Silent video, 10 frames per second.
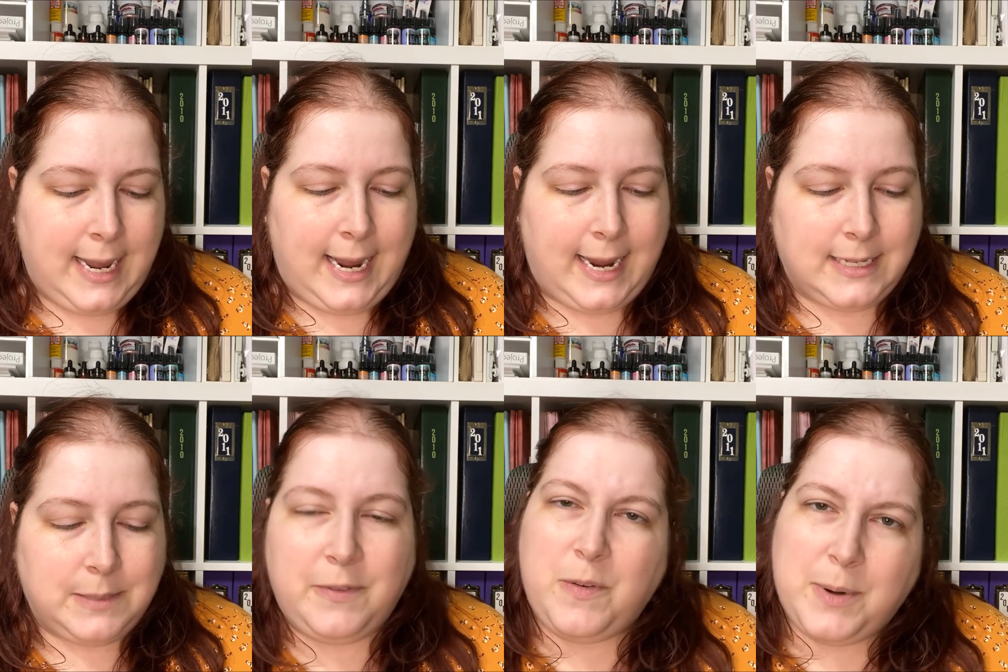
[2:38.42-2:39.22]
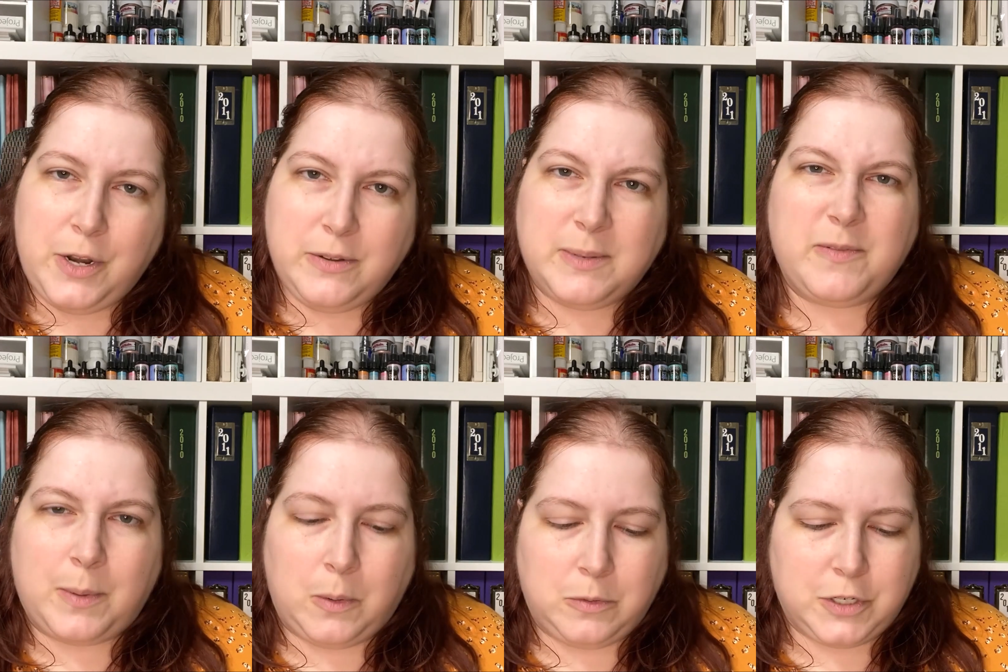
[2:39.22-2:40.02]
and some of them are new, some of
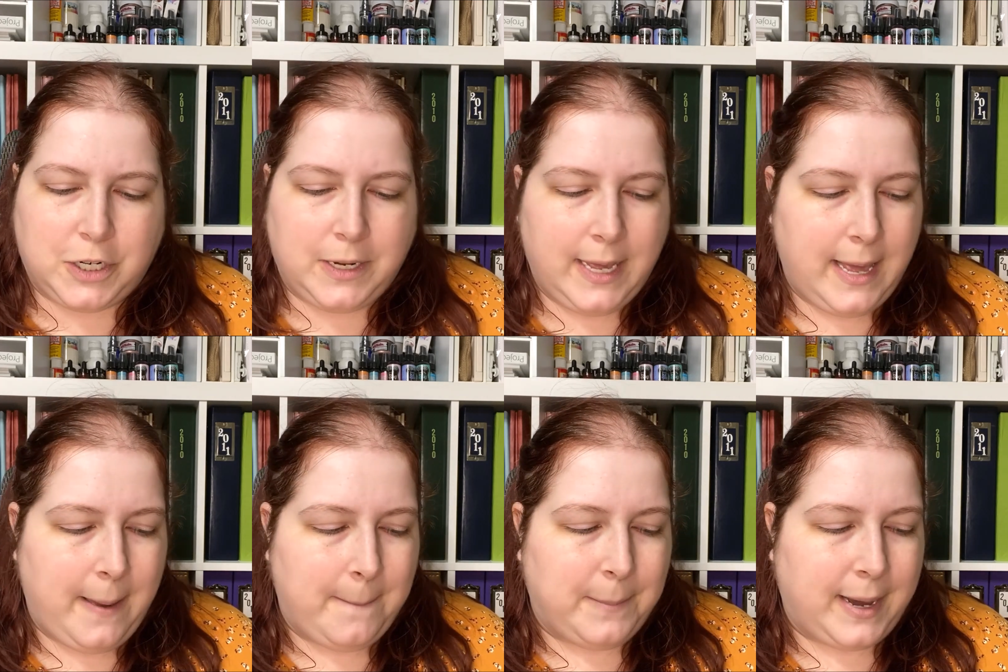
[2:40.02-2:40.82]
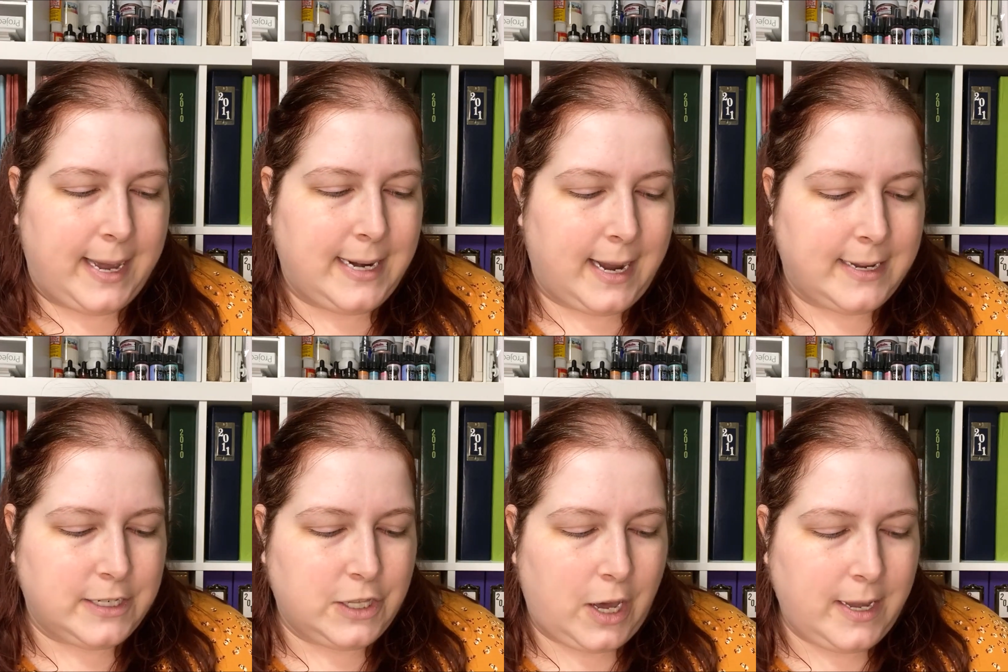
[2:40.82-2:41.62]
them are older, but I
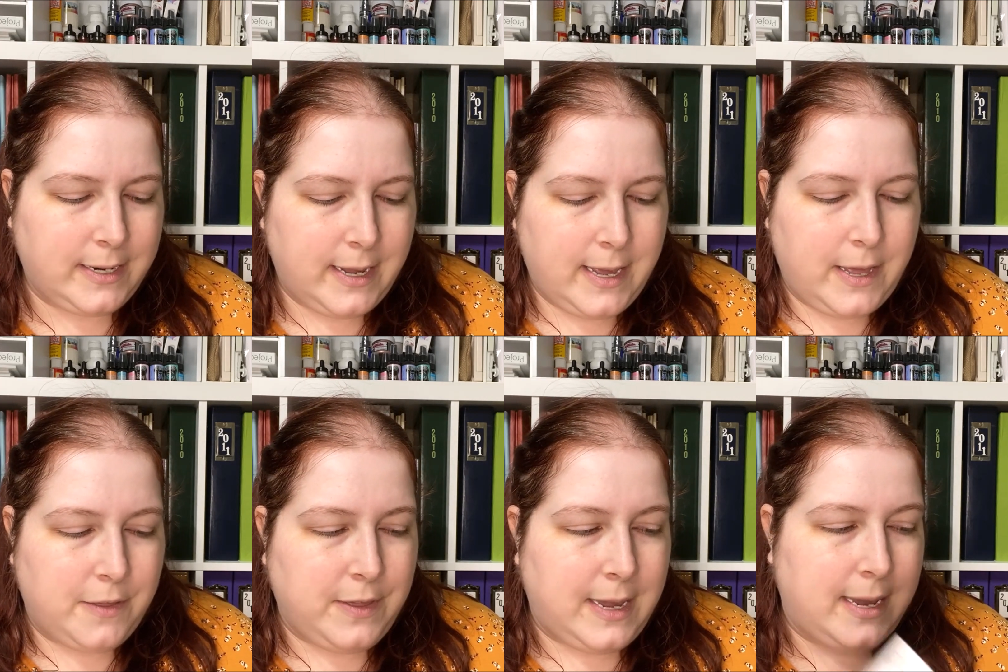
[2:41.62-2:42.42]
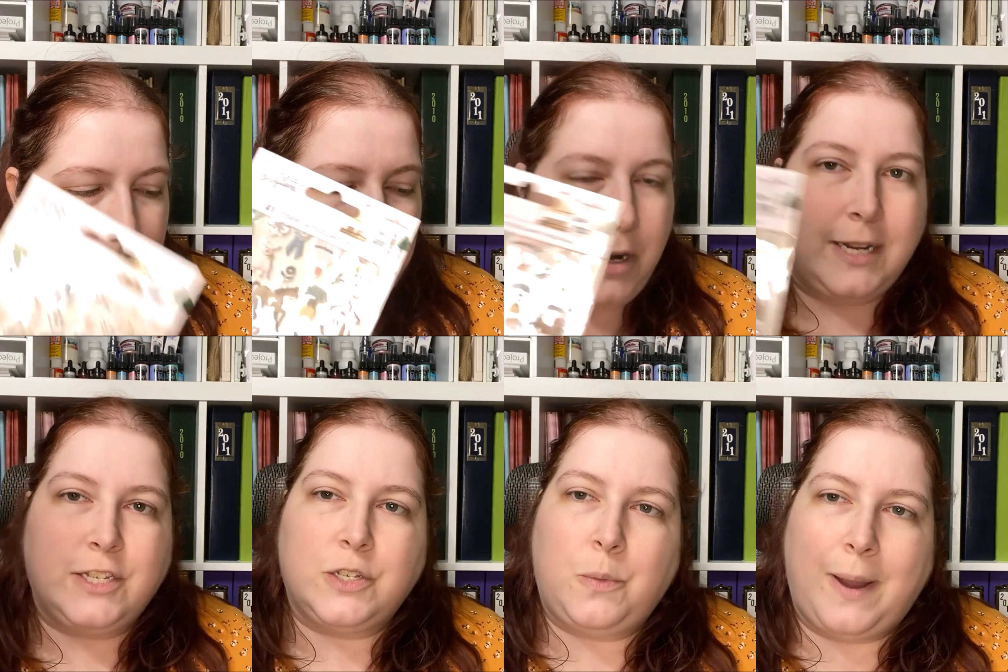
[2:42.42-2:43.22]
thought the
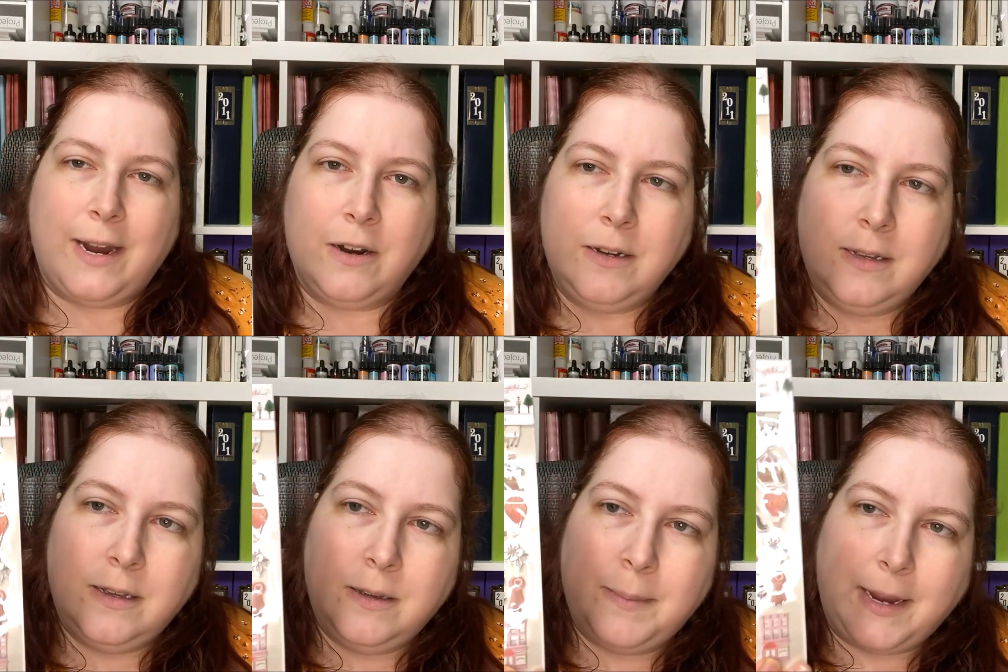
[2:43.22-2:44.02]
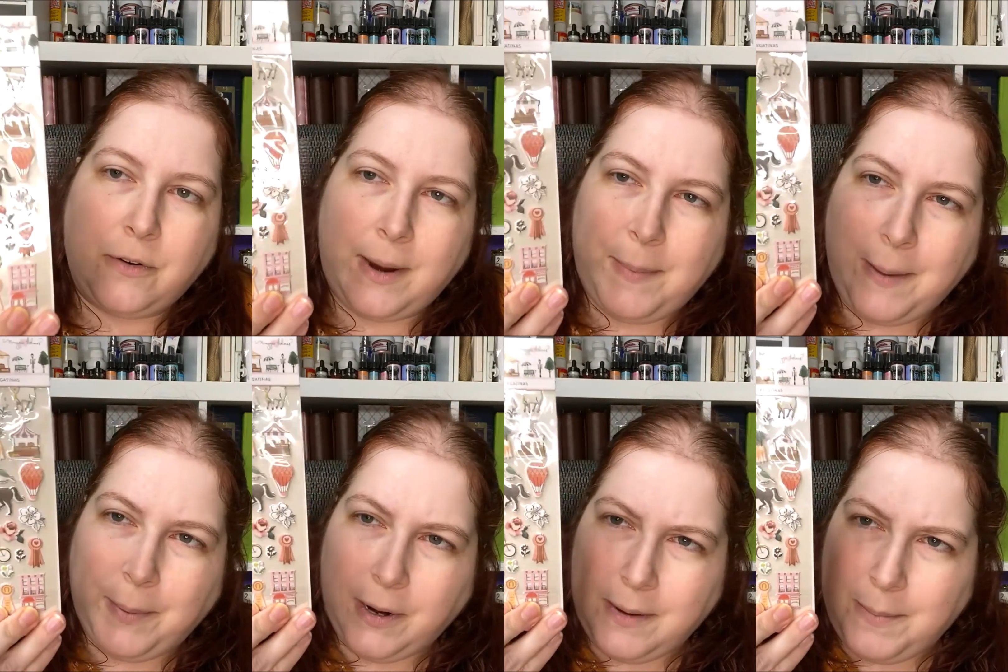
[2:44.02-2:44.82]
Market Square by Crepe
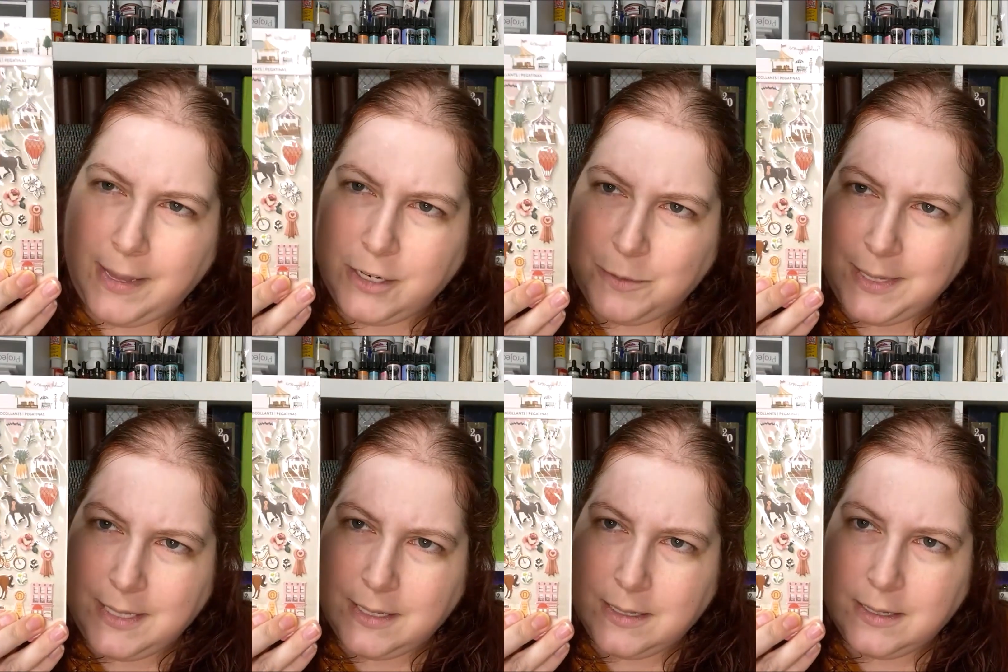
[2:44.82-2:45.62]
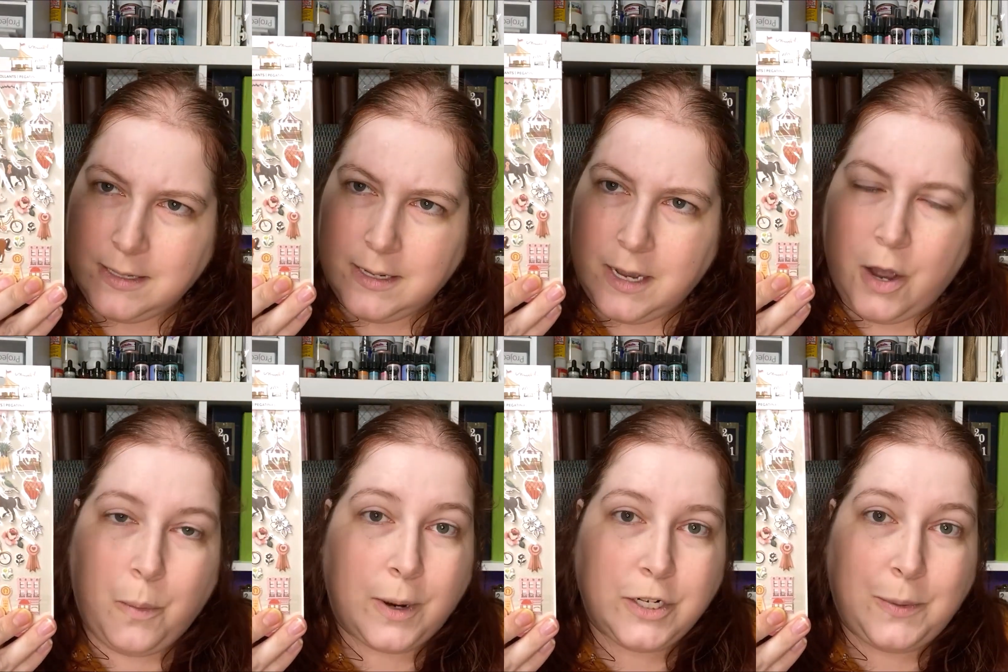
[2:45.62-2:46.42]
Paper embellishments
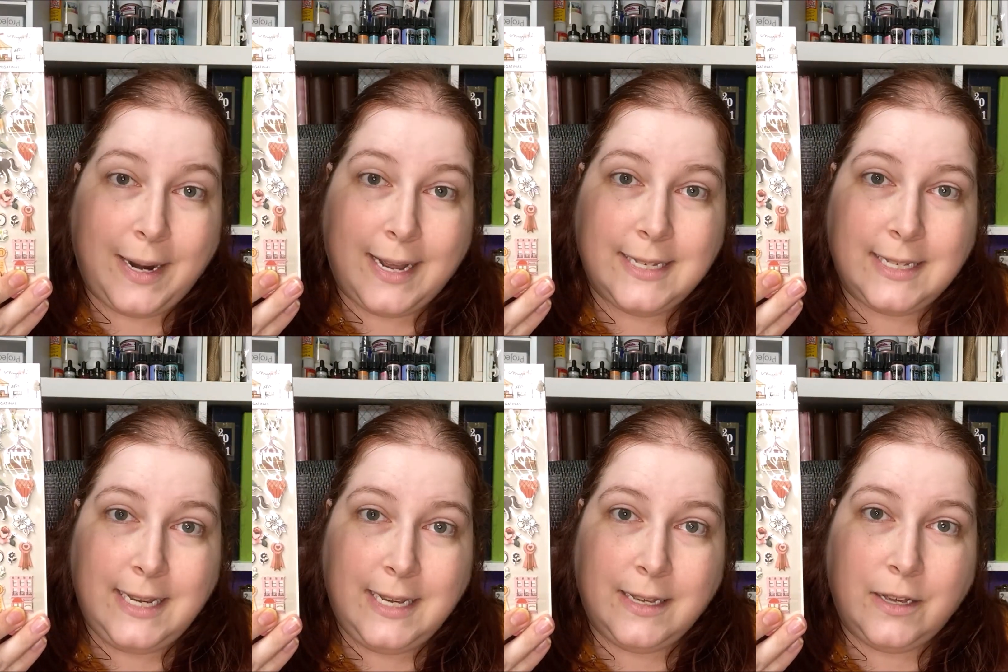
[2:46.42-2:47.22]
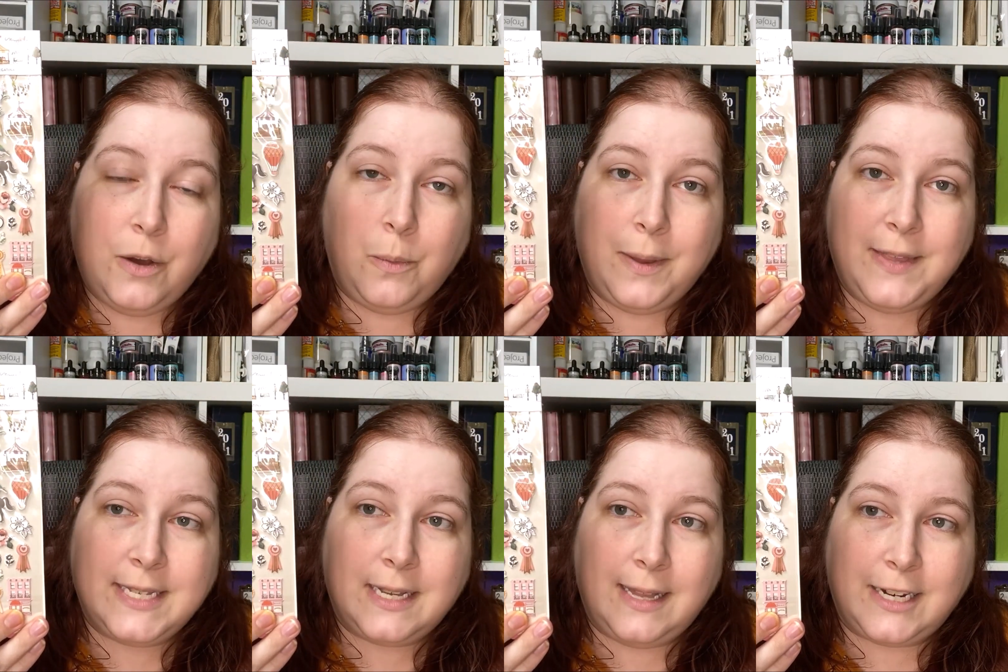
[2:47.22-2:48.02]
worked quite nicely with
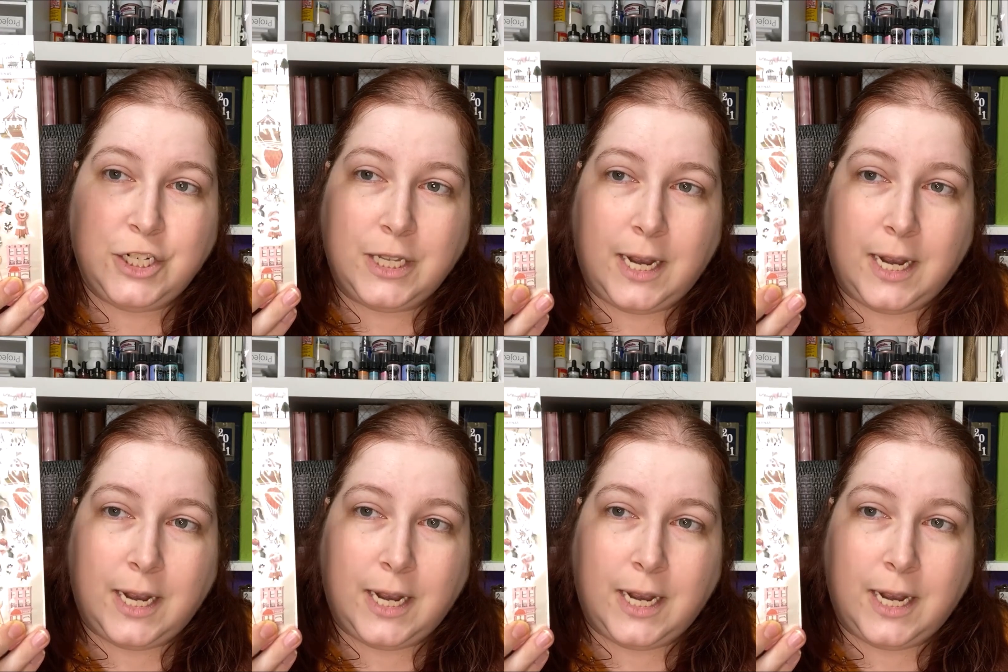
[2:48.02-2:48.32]
this collection.